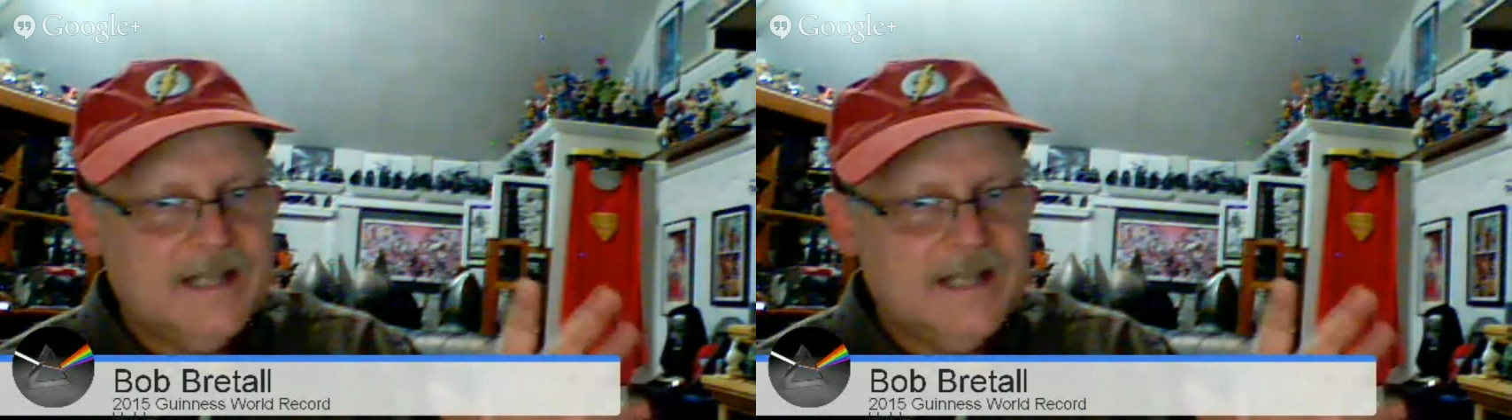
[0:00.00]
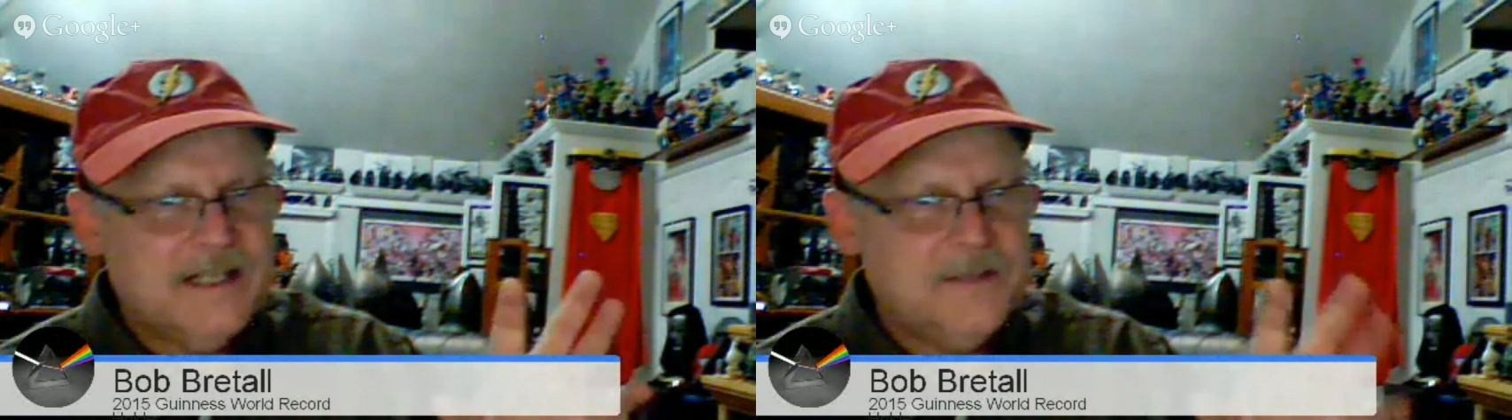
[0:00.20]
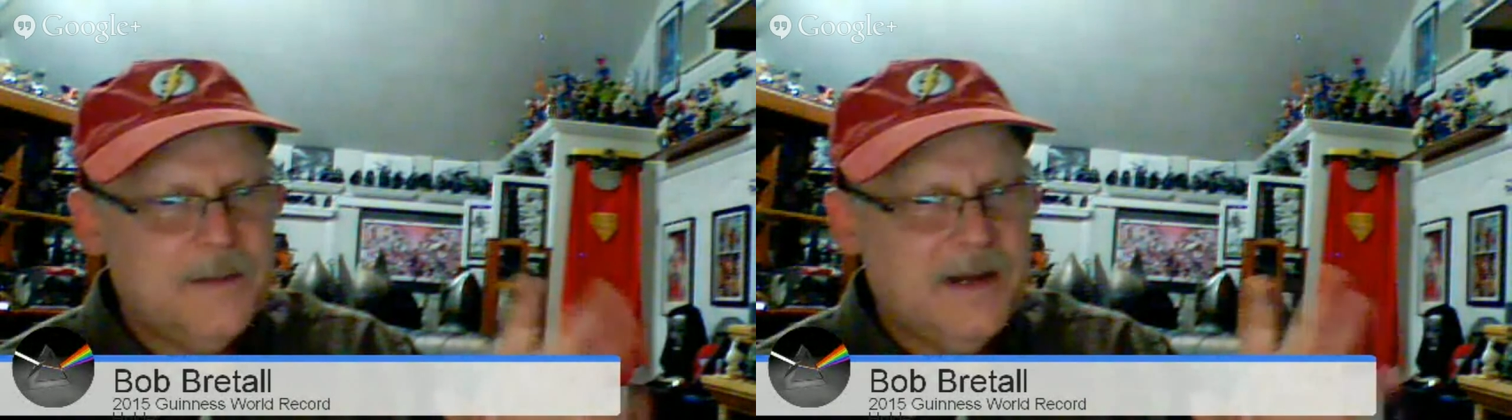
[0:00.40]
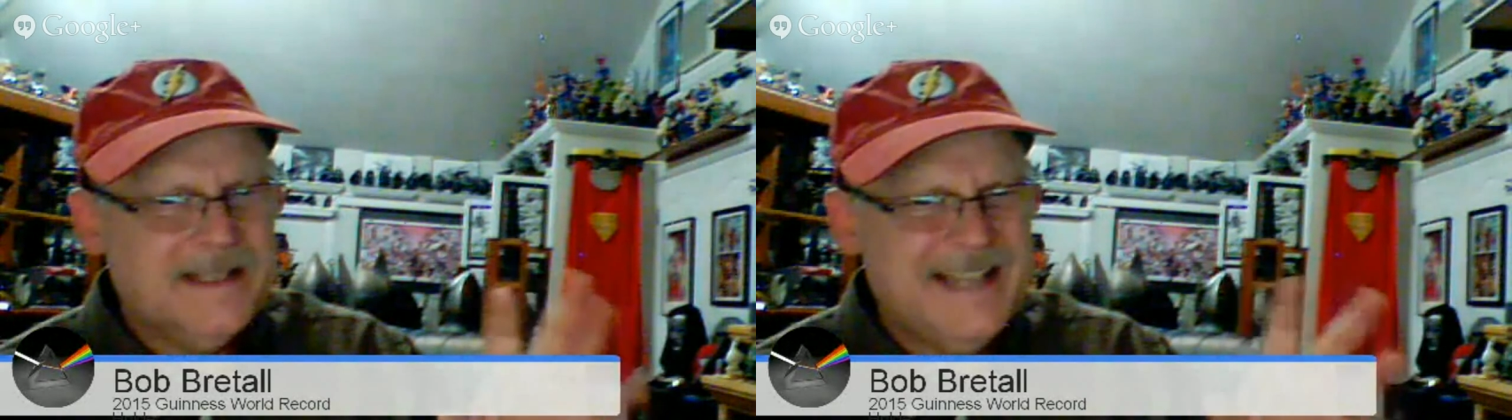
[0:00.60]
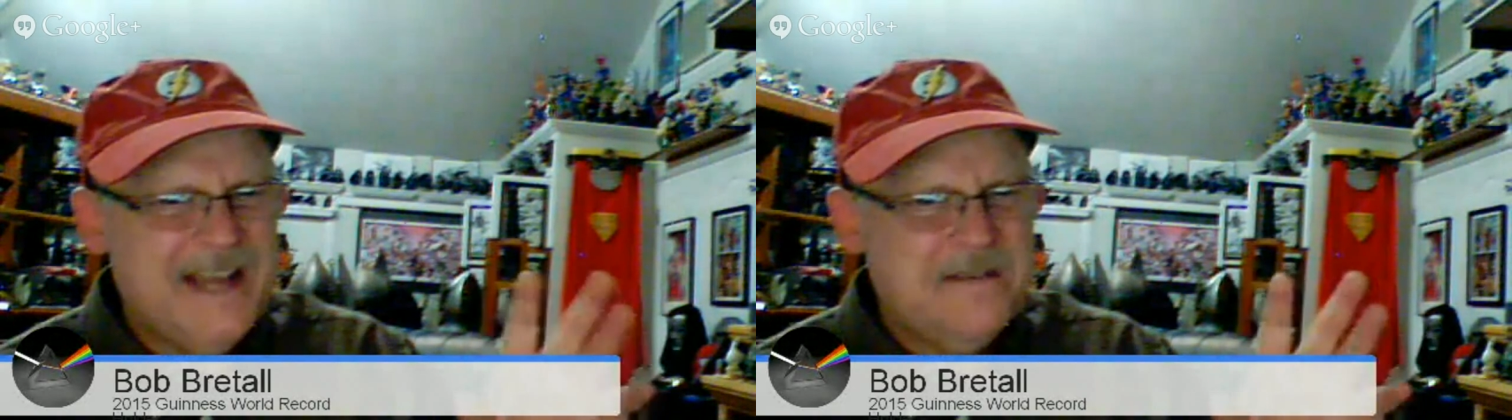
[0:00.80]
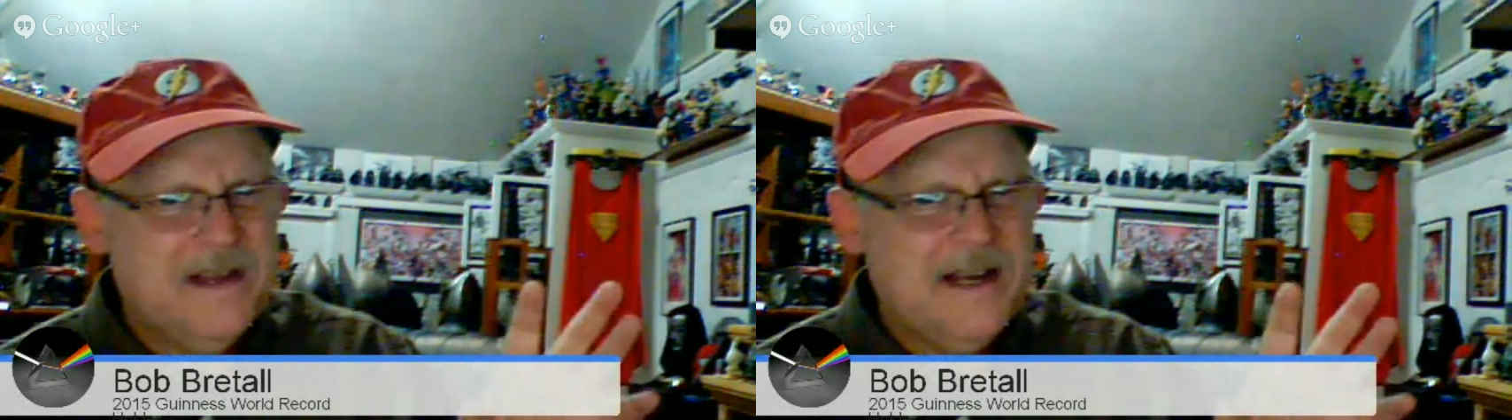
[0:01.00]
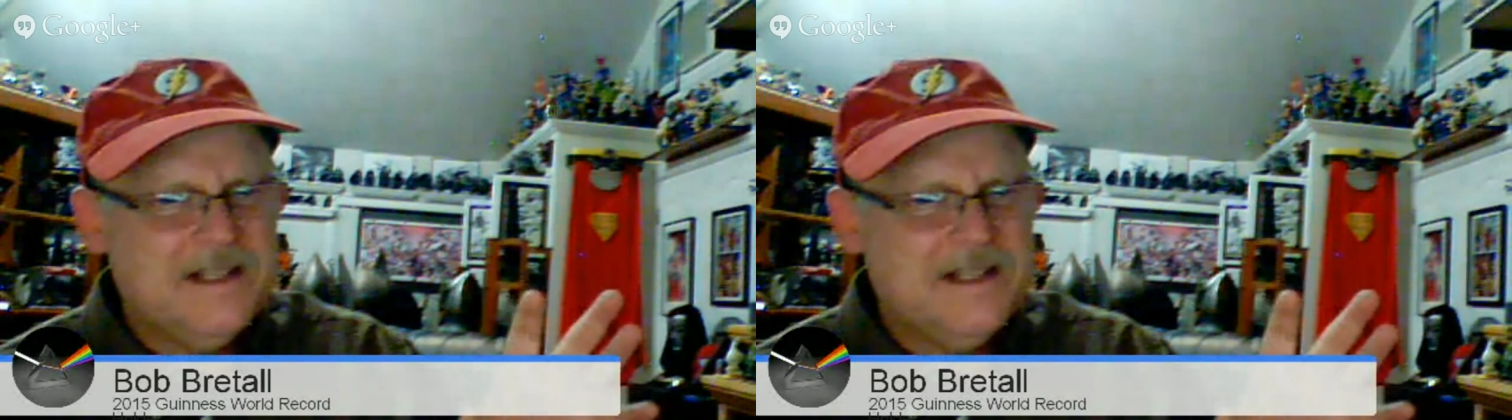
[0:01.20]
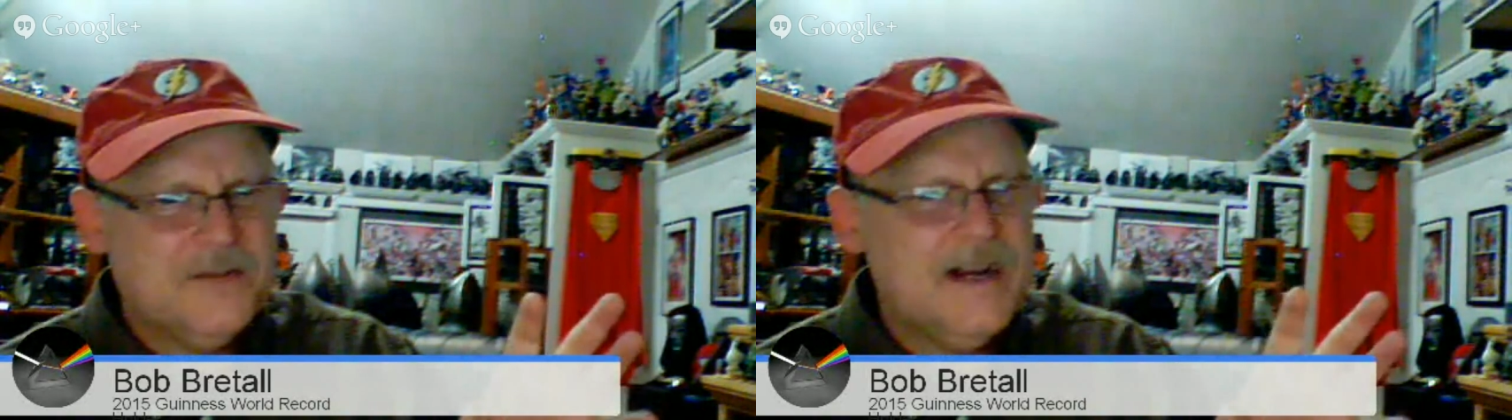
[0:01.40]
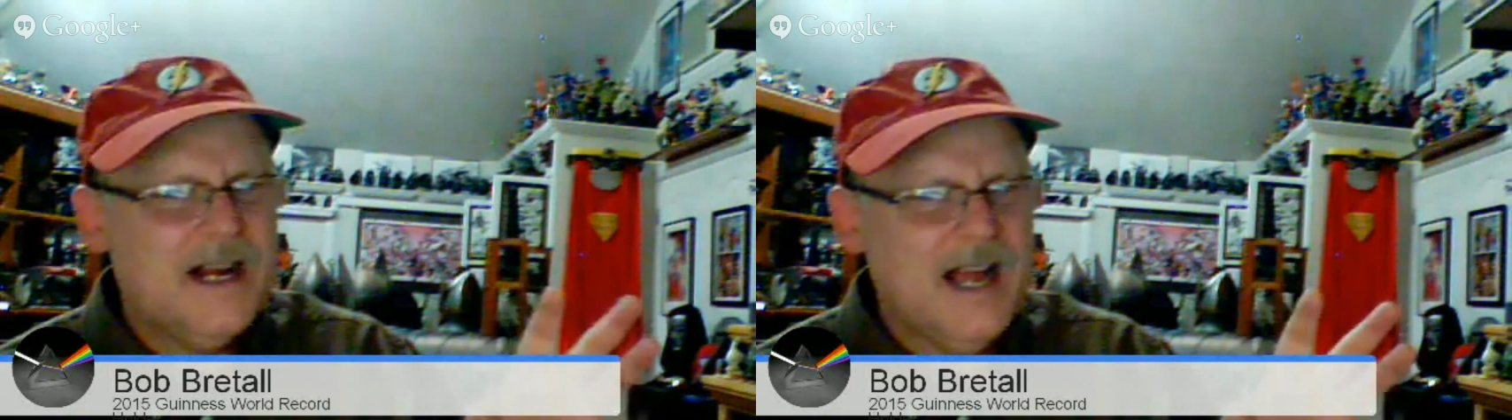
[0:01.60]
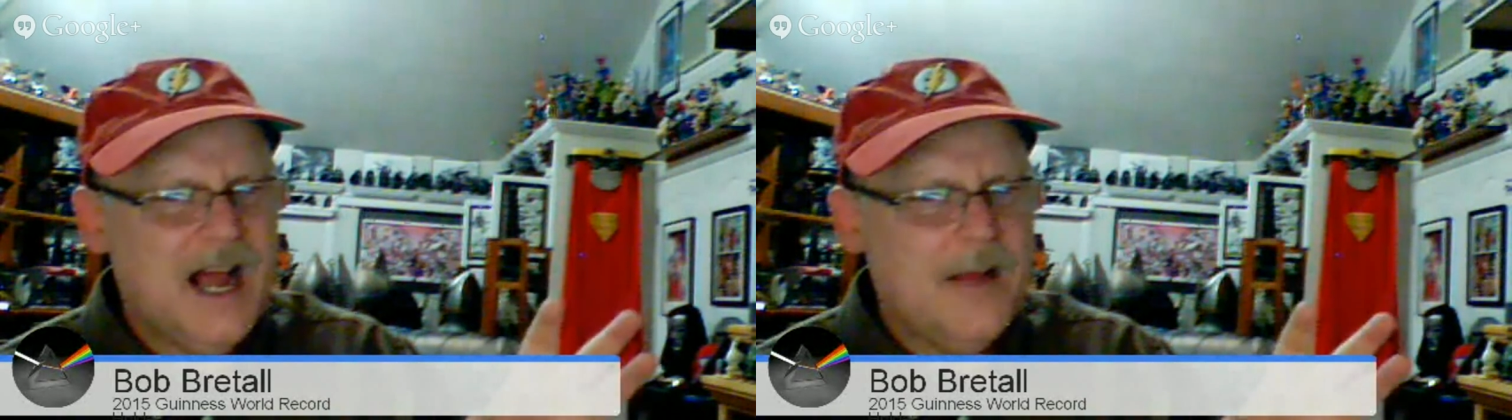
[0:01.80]
It takes me about 10 minutes to read a
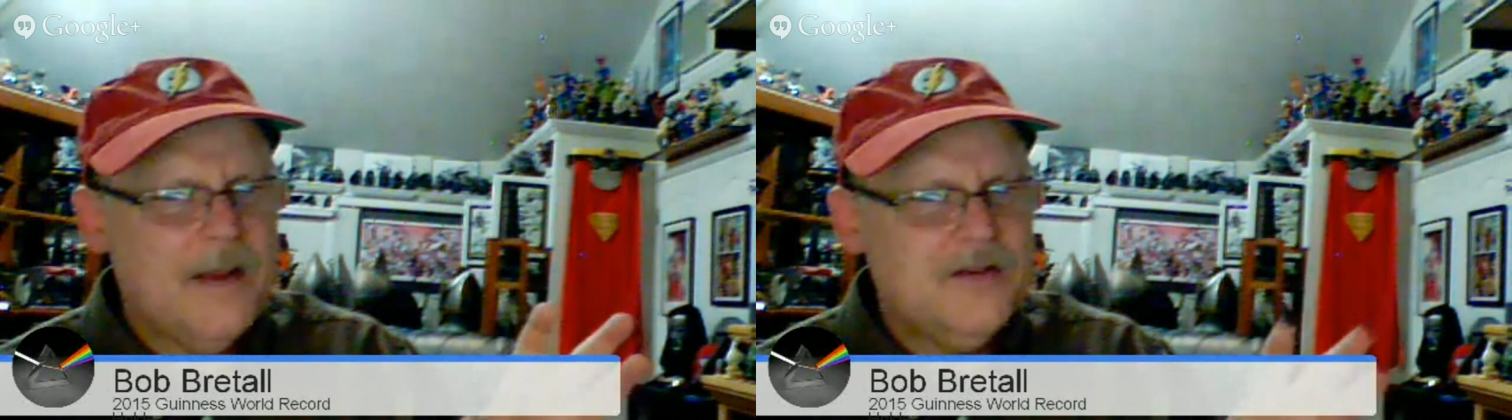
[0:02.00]
comic,